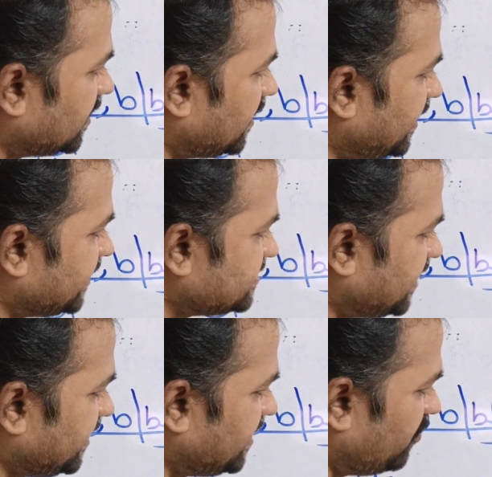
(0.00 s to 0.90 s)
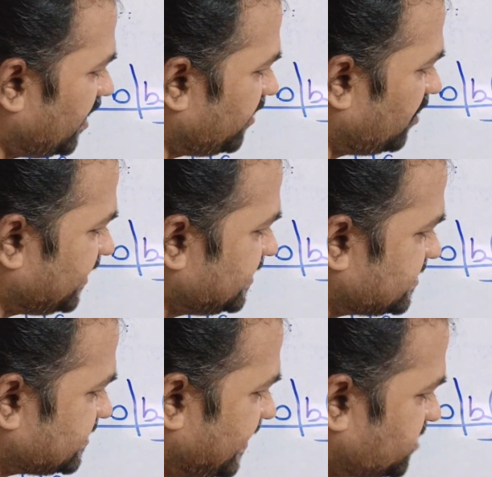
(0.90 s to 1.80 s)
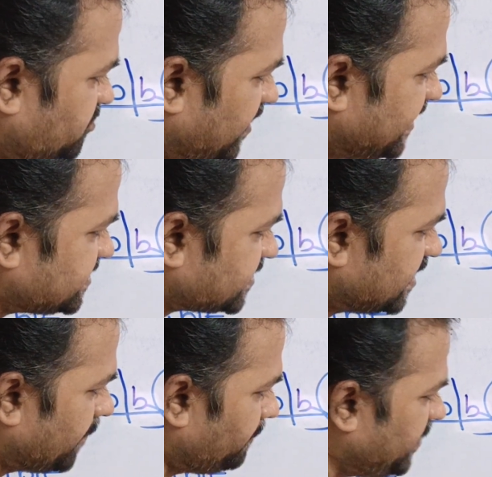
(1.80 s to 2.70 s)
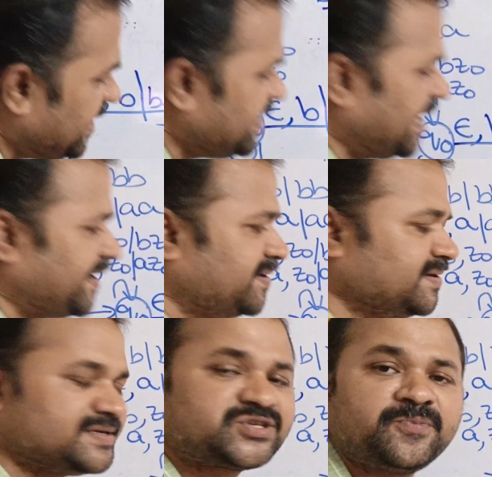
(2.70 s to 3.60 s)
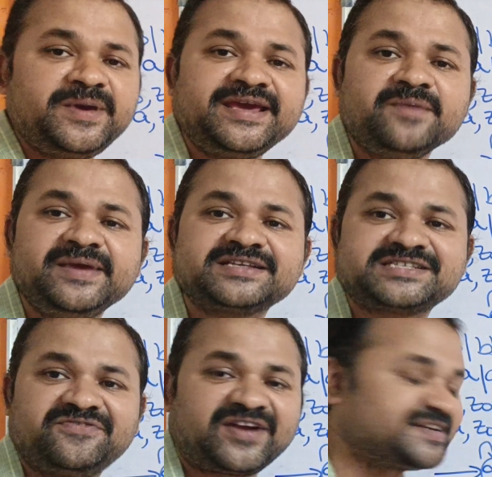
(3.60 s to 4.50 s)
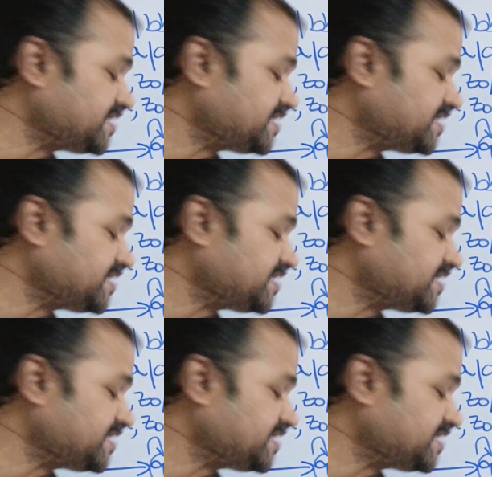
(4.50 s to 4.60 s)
let us write down arrow like this. Next one is B, A. So B, A means different